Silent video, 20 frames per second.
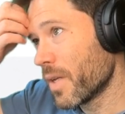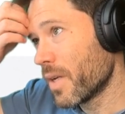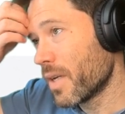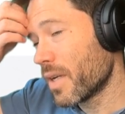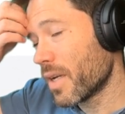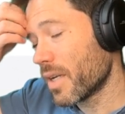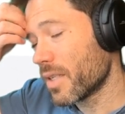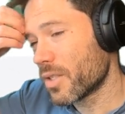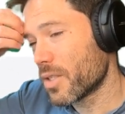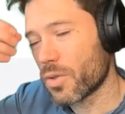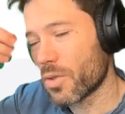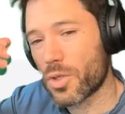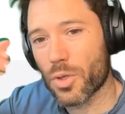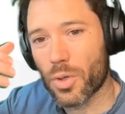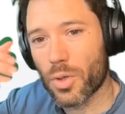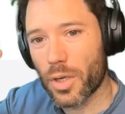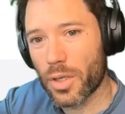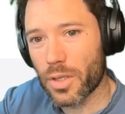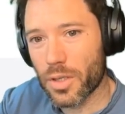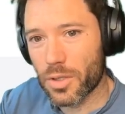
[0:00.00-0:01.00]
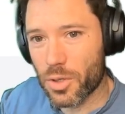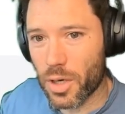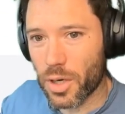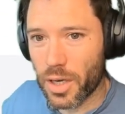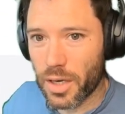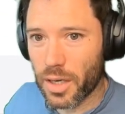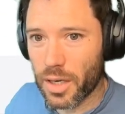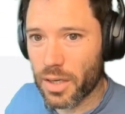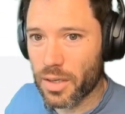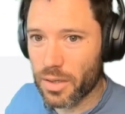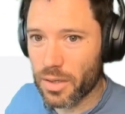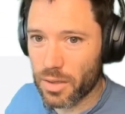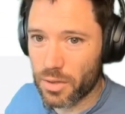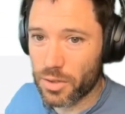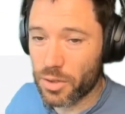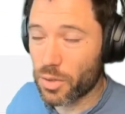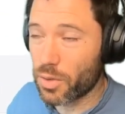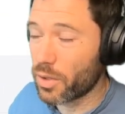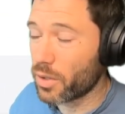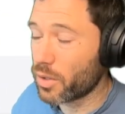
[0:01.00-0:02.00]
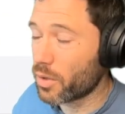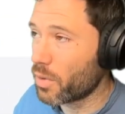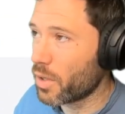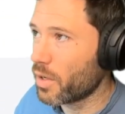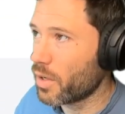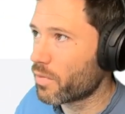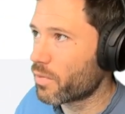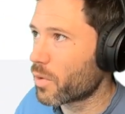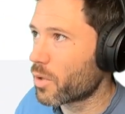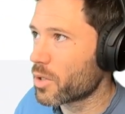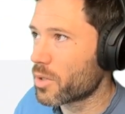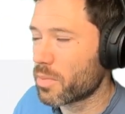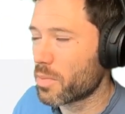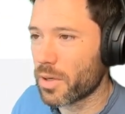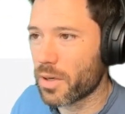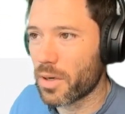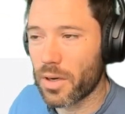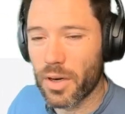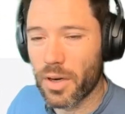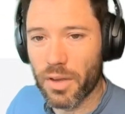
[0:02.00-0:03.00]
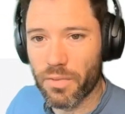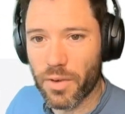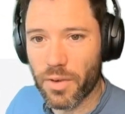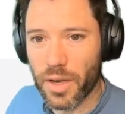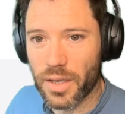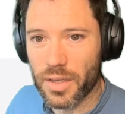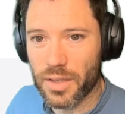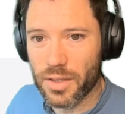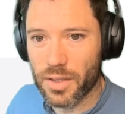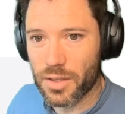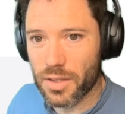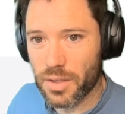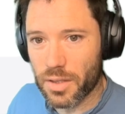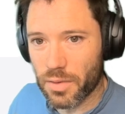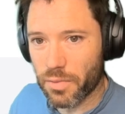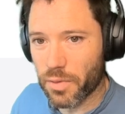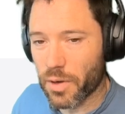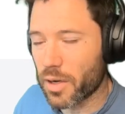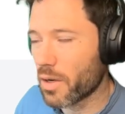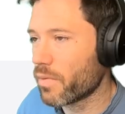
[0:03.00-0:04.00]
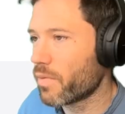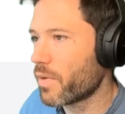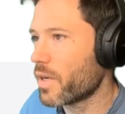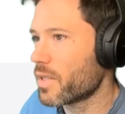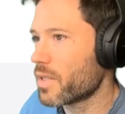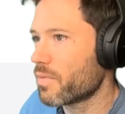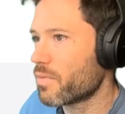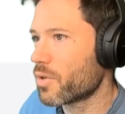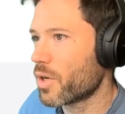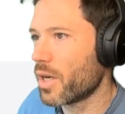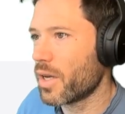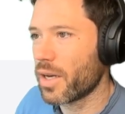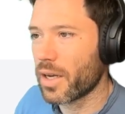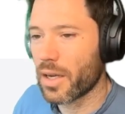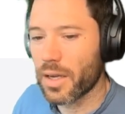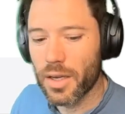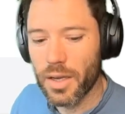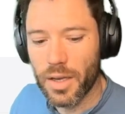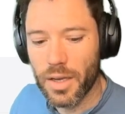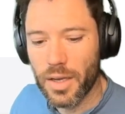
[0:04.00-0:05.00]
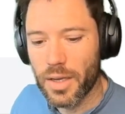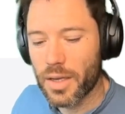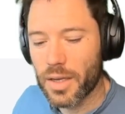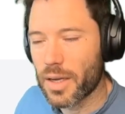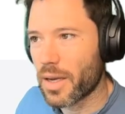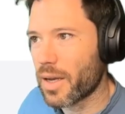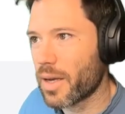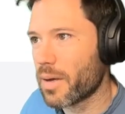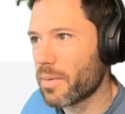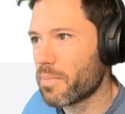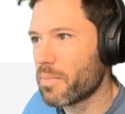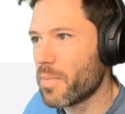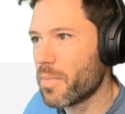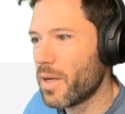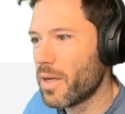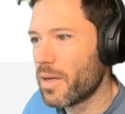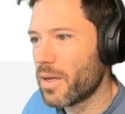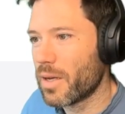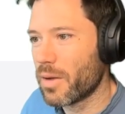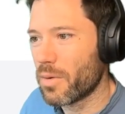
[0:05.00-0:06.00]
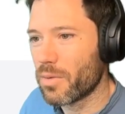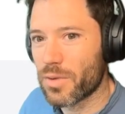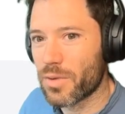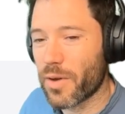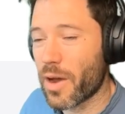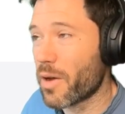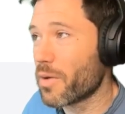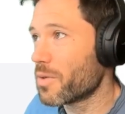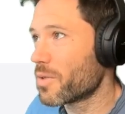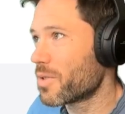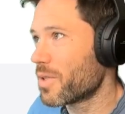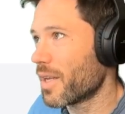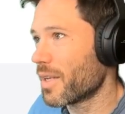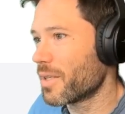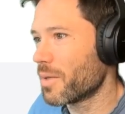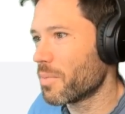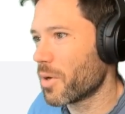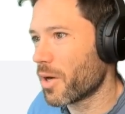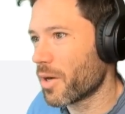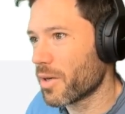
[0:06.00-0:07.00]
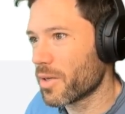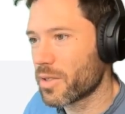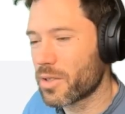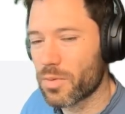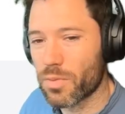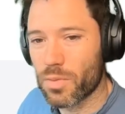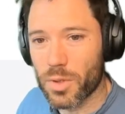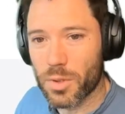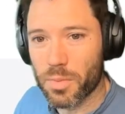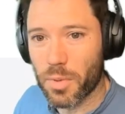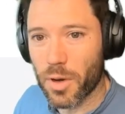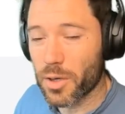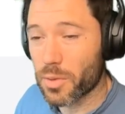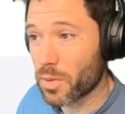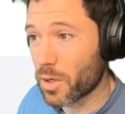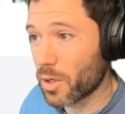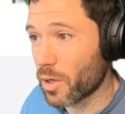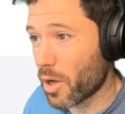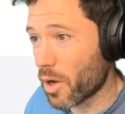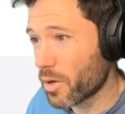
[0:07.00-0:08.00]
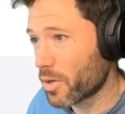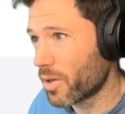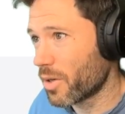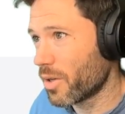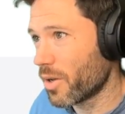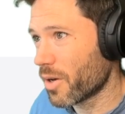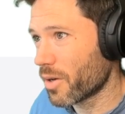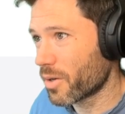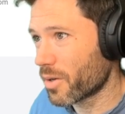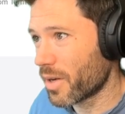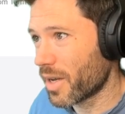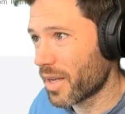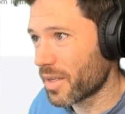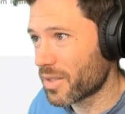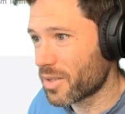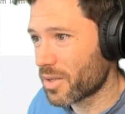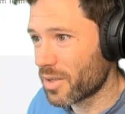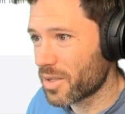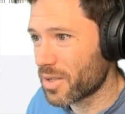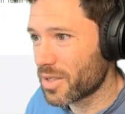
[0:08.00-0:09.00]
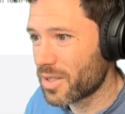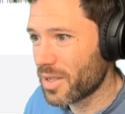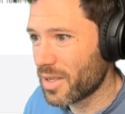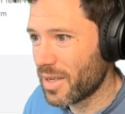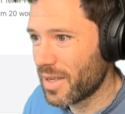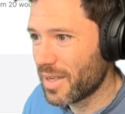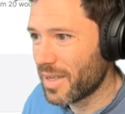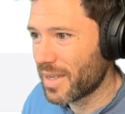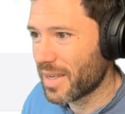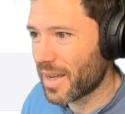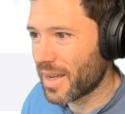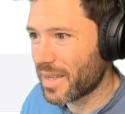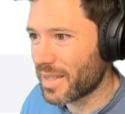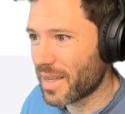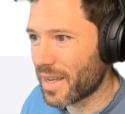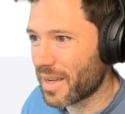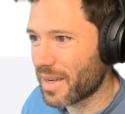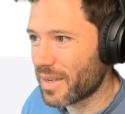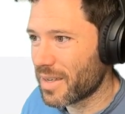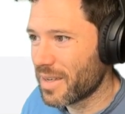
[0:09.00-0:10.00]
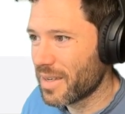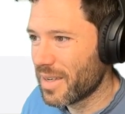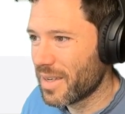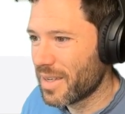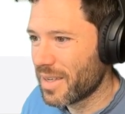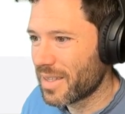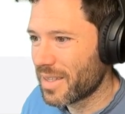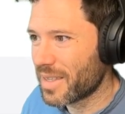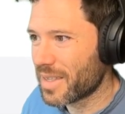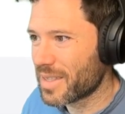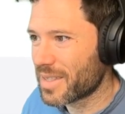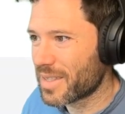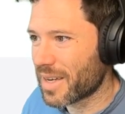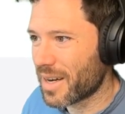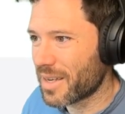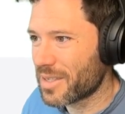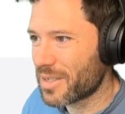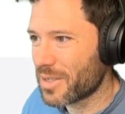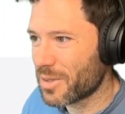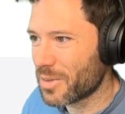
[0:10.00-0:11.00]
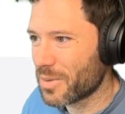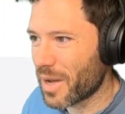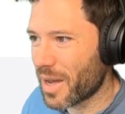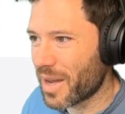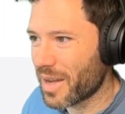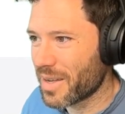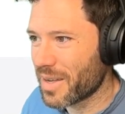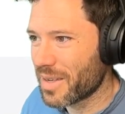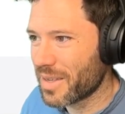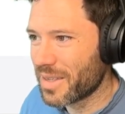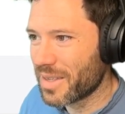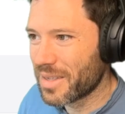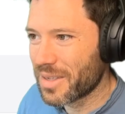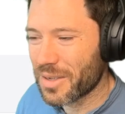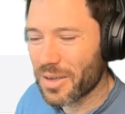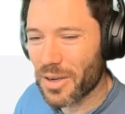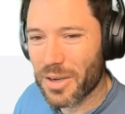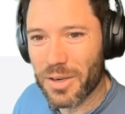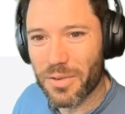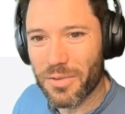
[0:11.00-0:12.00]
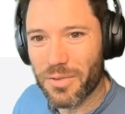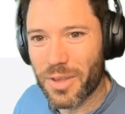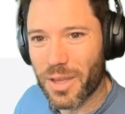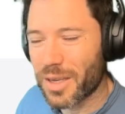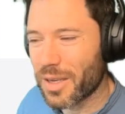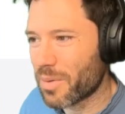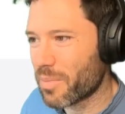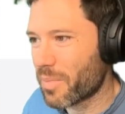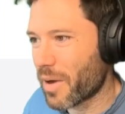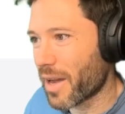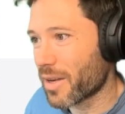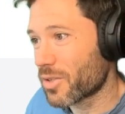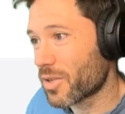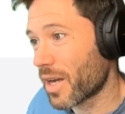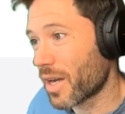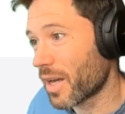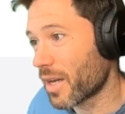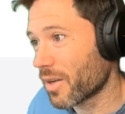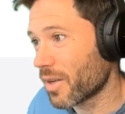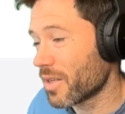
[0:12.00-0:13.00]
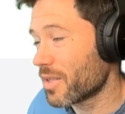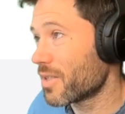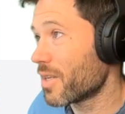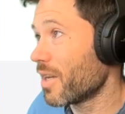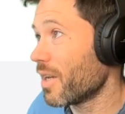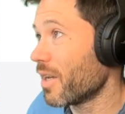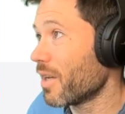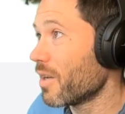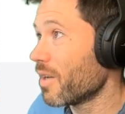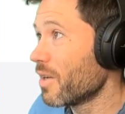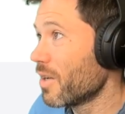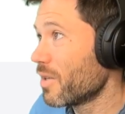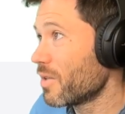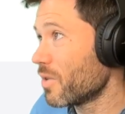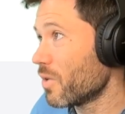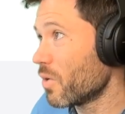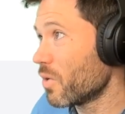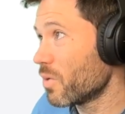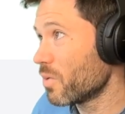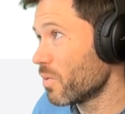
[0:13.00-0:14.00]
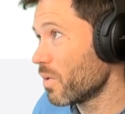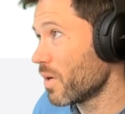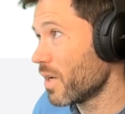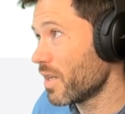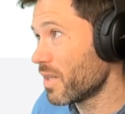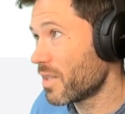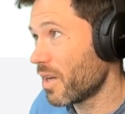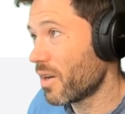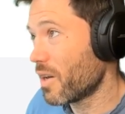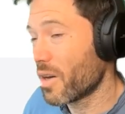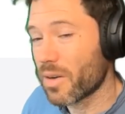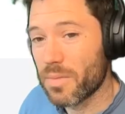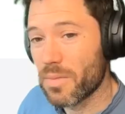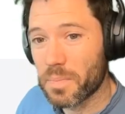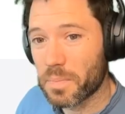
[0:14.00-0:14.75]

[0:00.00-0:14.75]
And so during the training, or during the reinforcement learning phase, this is the final phase of training, it was found that the models respond with longer and longer answers, and then they start to kind of think and backtrack, like saying, no, wait here.